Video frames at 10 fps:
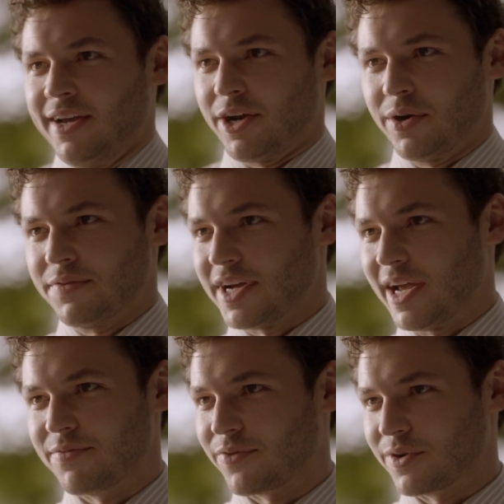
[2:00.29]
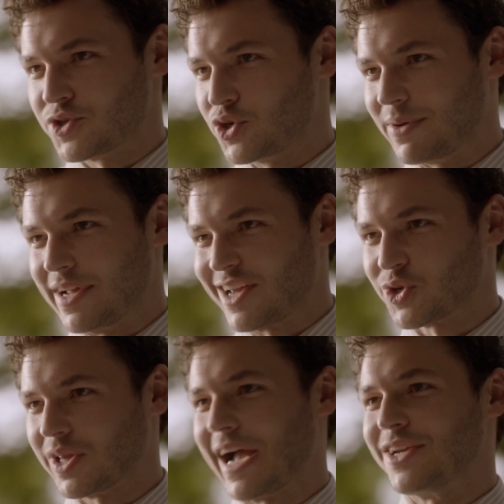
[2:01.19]
I don't have time for
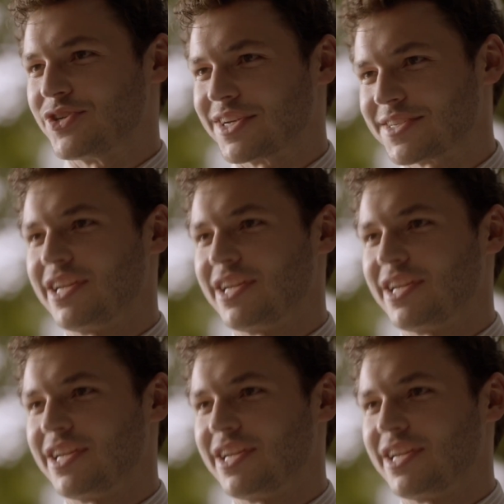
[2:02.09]
supernatural hijinks